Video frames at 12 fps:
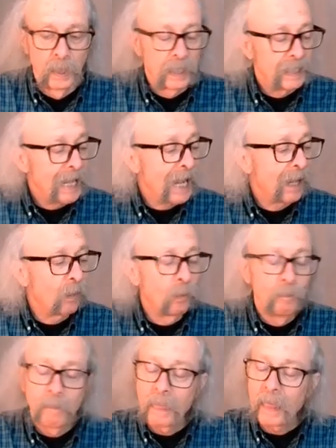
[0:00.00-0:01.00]
Now
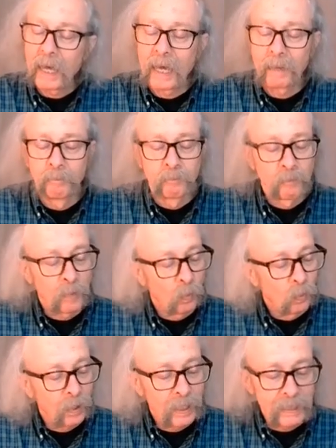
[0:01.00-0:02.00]

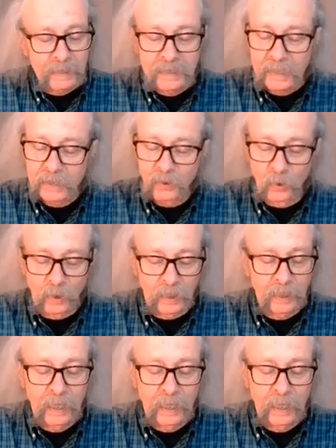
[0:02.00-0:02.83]
we're on a D chord,